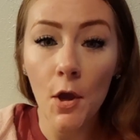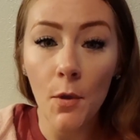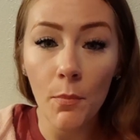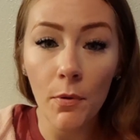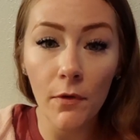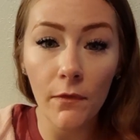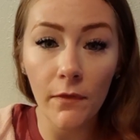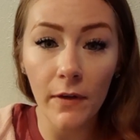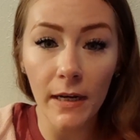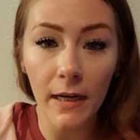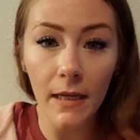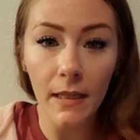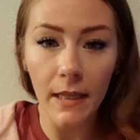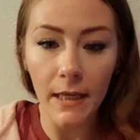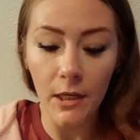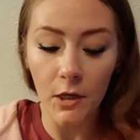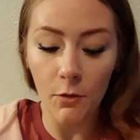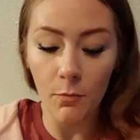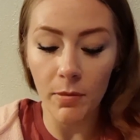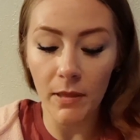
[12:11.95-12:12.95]
preventing
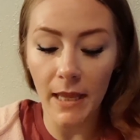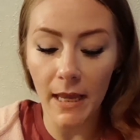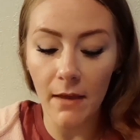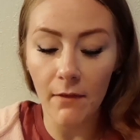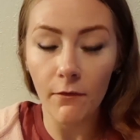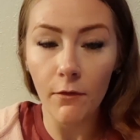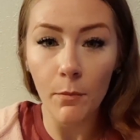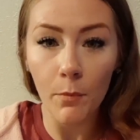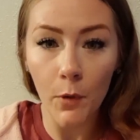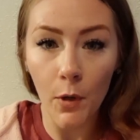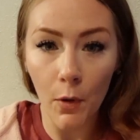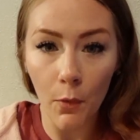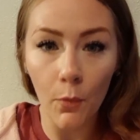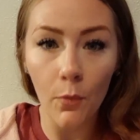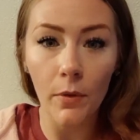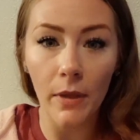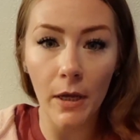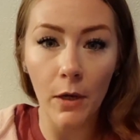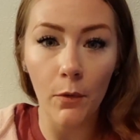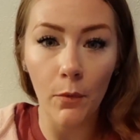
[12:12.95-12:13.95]
like your plant from
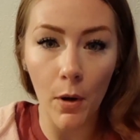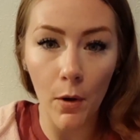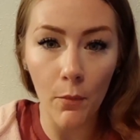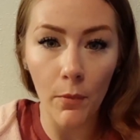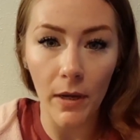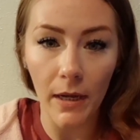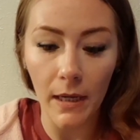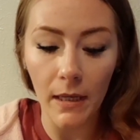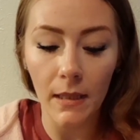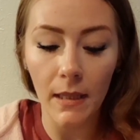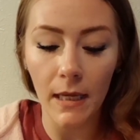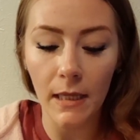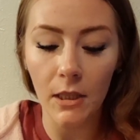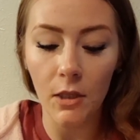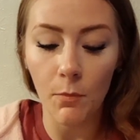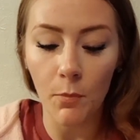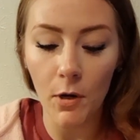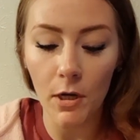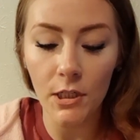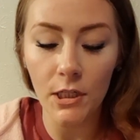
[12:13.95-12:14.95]
growing, like the
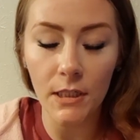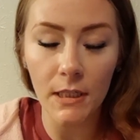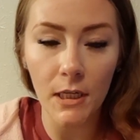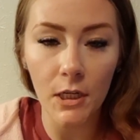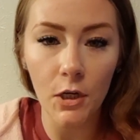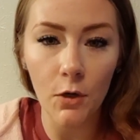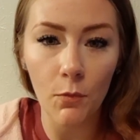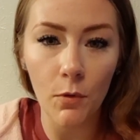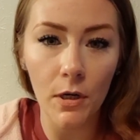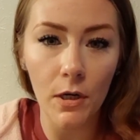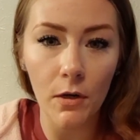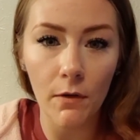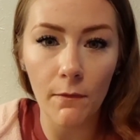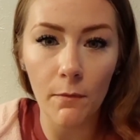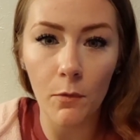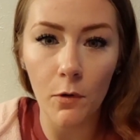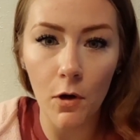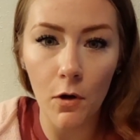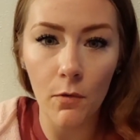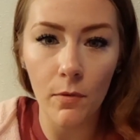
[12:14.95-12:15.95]
project that you're working on
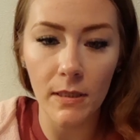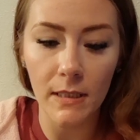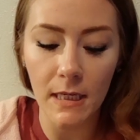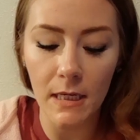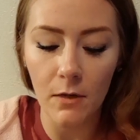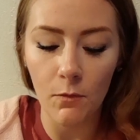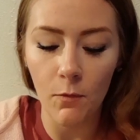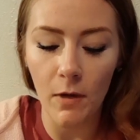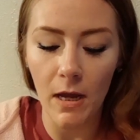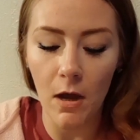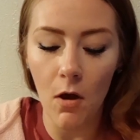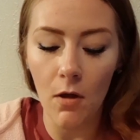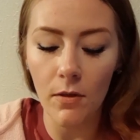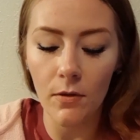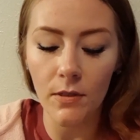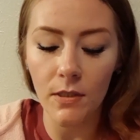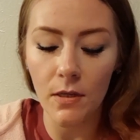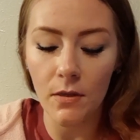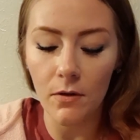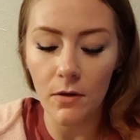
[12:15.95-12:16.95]
from growing, taking away all
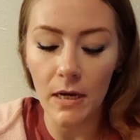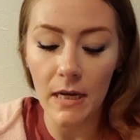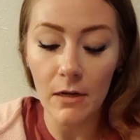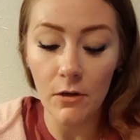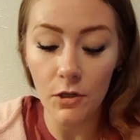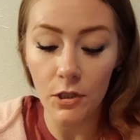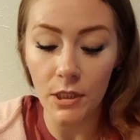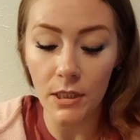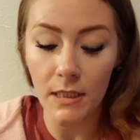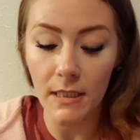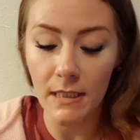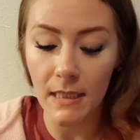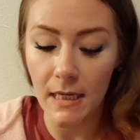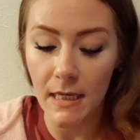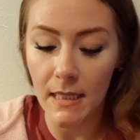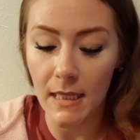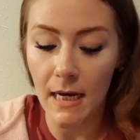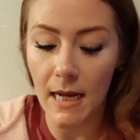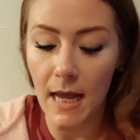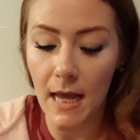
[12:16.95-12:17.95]
those other energies,
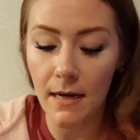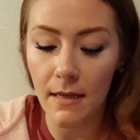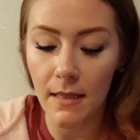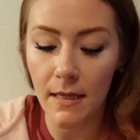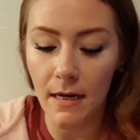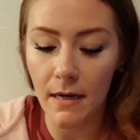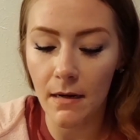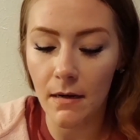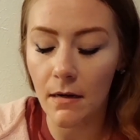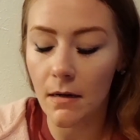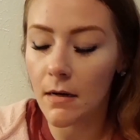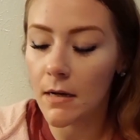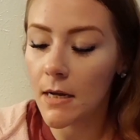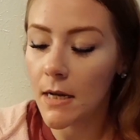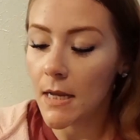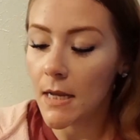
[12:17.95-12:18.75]
getting that out of there,